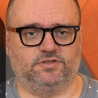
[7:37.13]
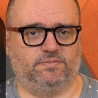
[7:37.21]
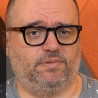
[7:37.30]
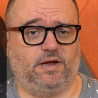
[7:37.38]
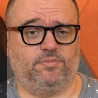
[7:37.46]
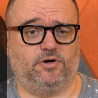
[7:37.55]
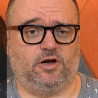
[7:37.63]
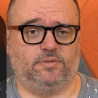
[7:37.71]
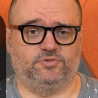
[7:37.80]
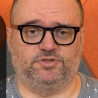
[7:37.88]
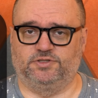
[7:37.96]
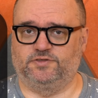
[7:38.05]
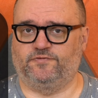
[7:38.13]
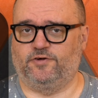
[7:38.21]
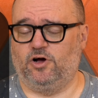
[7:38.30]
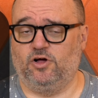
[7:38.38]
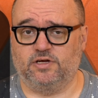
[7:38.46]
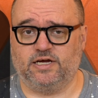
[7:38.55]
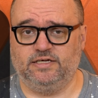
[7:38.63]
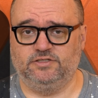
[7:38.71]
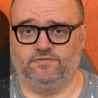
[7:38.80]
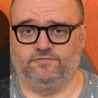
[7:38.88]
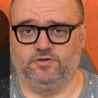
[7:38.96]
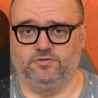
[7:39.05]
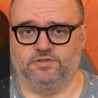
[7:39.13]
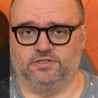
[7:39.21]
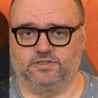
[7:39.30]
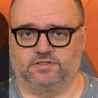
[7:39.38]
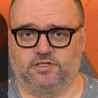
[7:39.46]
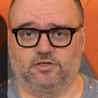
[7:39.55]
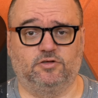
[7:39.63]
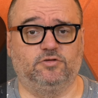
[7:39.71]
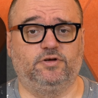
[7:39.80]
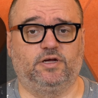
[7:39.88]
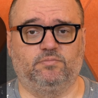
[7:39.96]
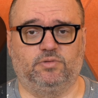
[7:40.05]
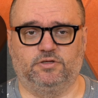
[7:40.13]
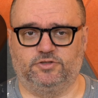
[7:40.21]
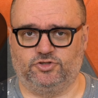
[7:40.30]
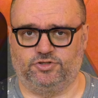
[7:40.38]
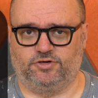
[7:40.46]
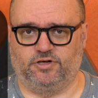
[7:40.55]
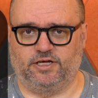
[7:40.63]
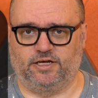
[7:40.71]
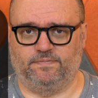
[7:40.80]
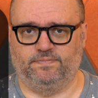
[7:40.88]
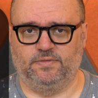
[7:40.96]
and paper options for all kinds of uses, including bullet journaling.